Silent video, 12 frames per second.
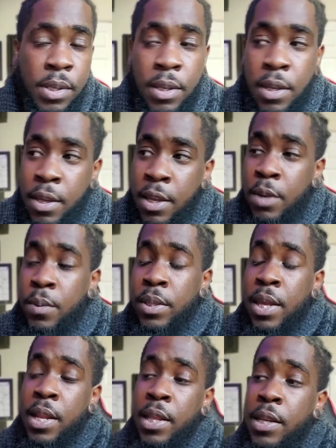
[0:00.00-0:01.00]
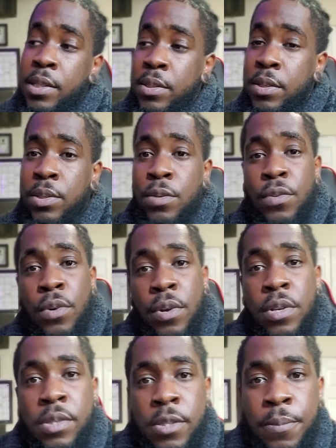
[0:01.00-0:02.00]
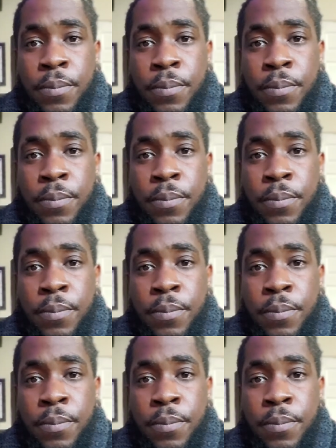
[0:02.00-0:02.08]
And what that allows you to do, of course,